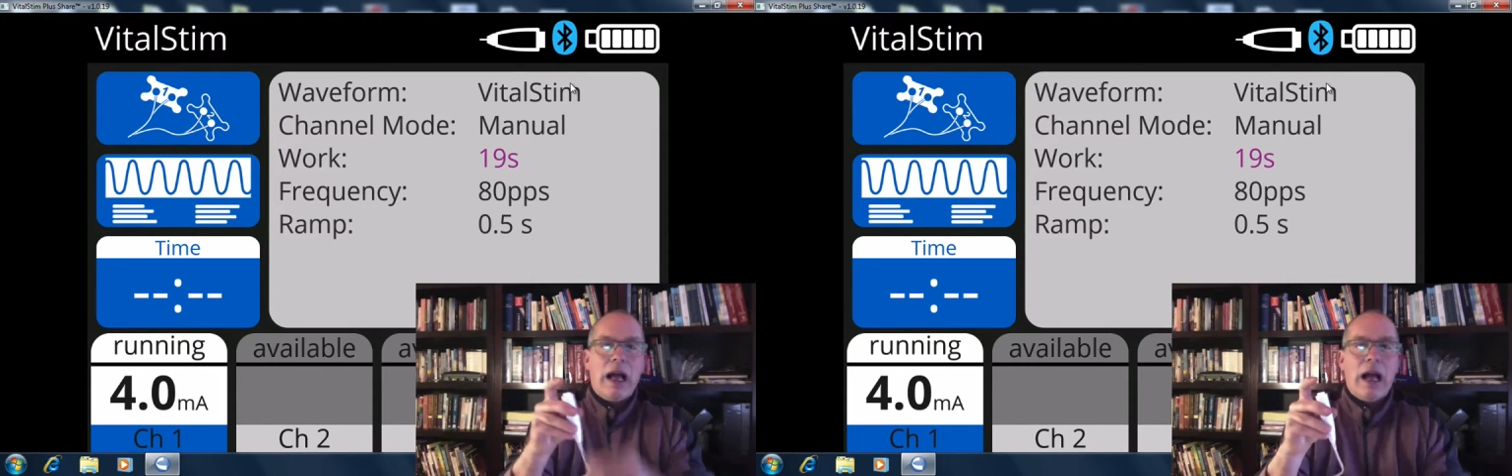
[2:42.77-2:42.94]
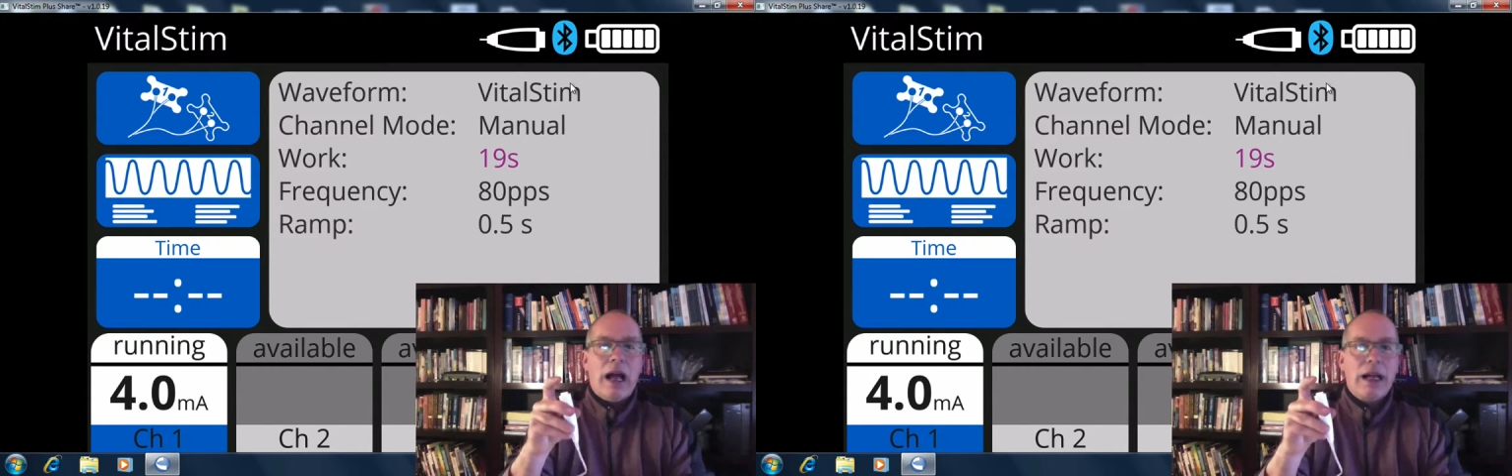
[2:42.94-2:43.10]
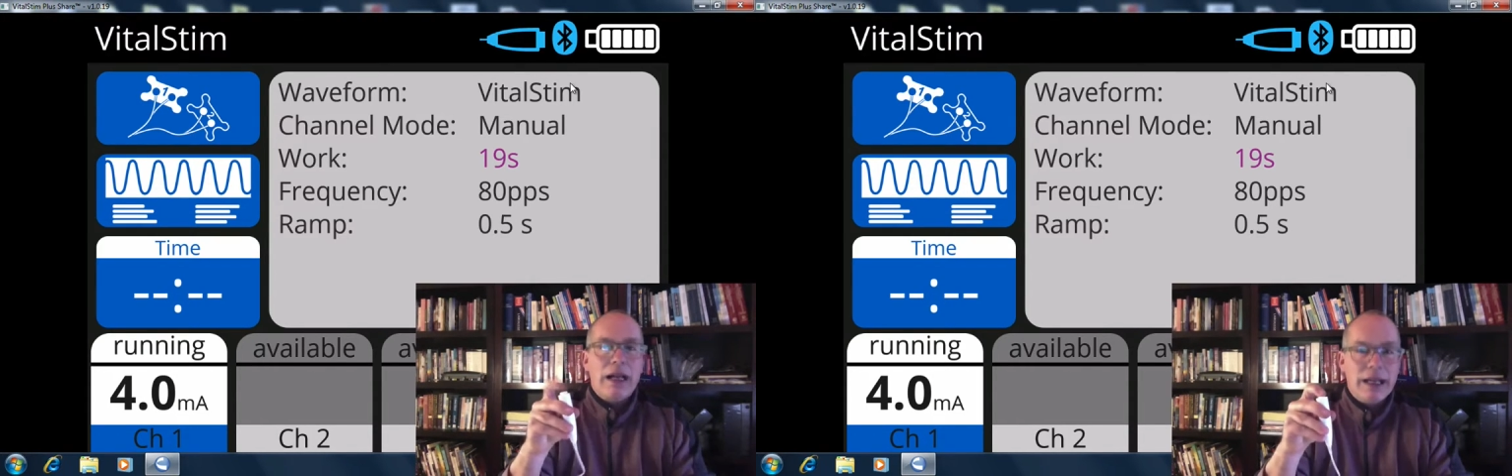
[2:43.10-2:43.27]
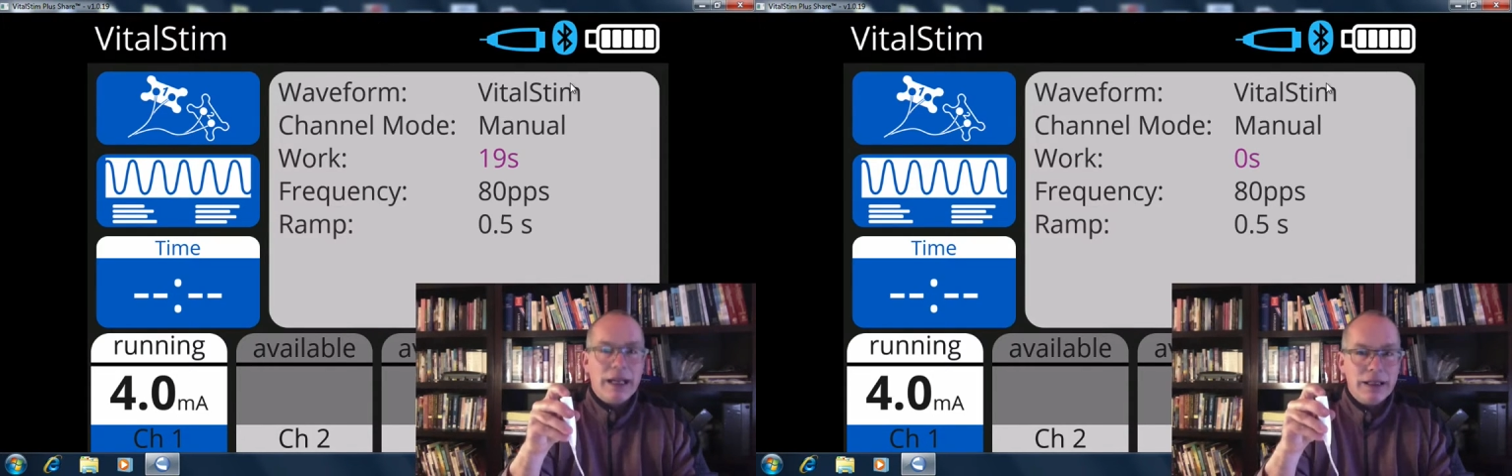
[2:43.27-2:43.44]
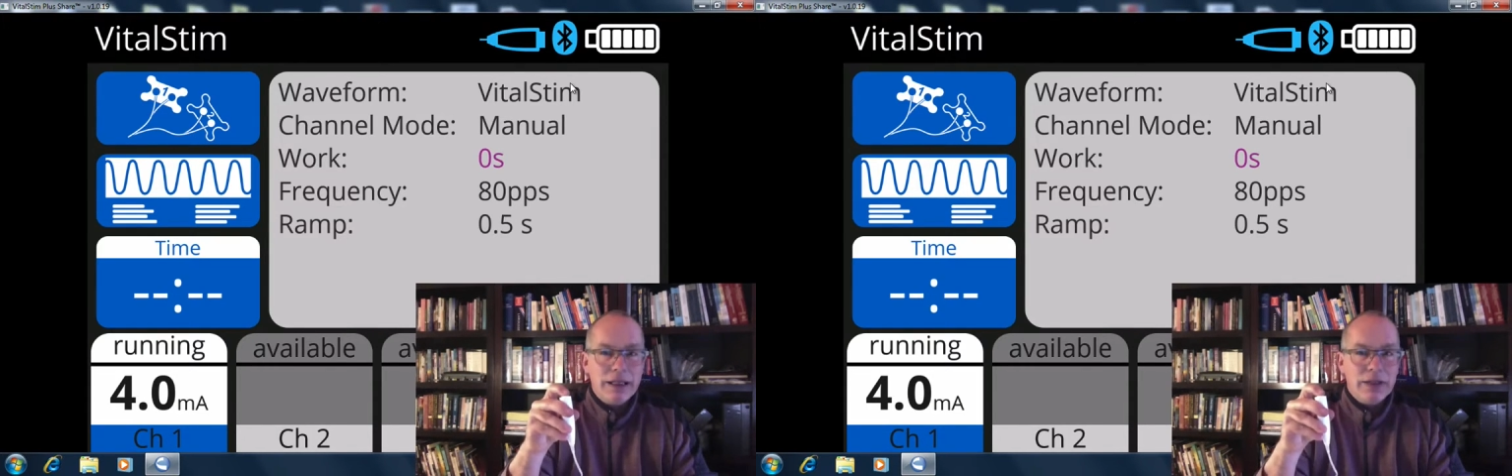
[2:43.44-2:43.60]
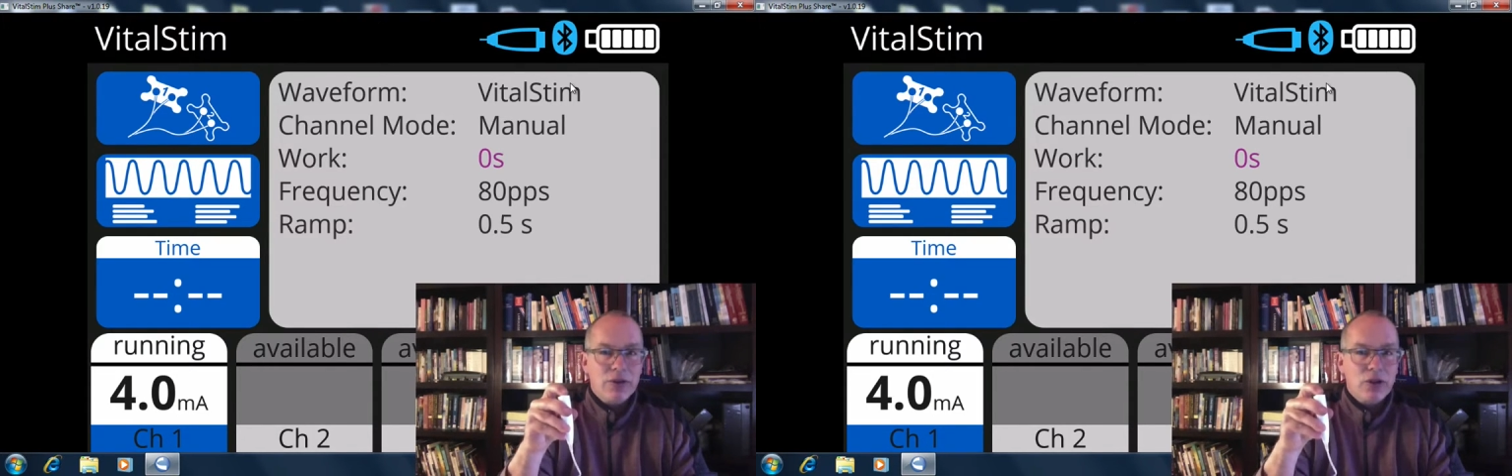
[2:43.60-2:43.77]
I click
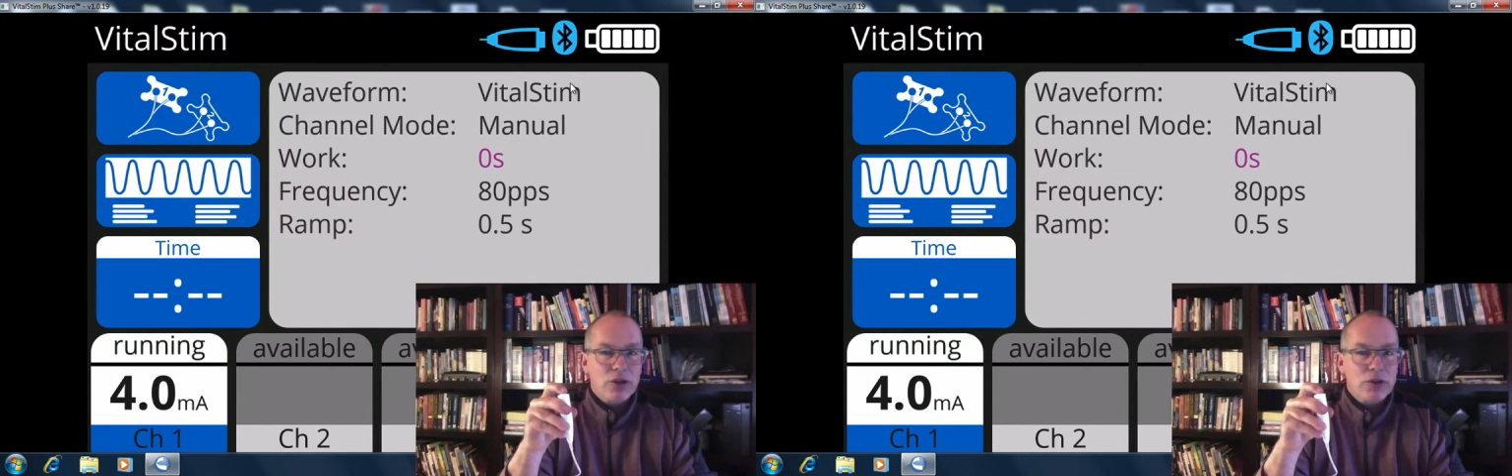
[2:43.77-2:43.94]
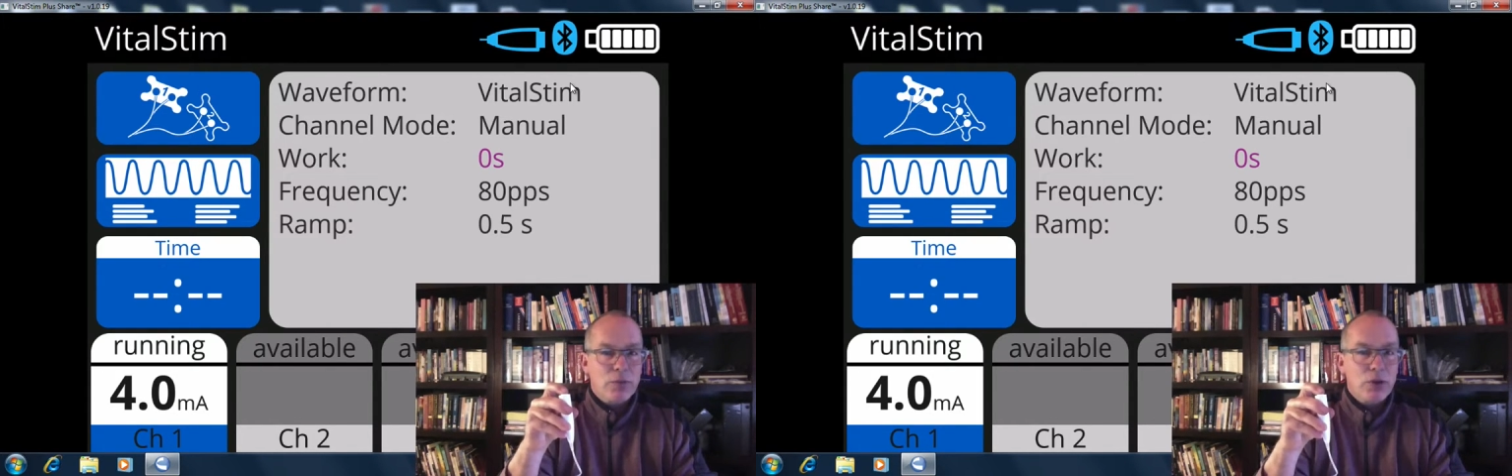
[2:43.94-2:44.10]
it, it turns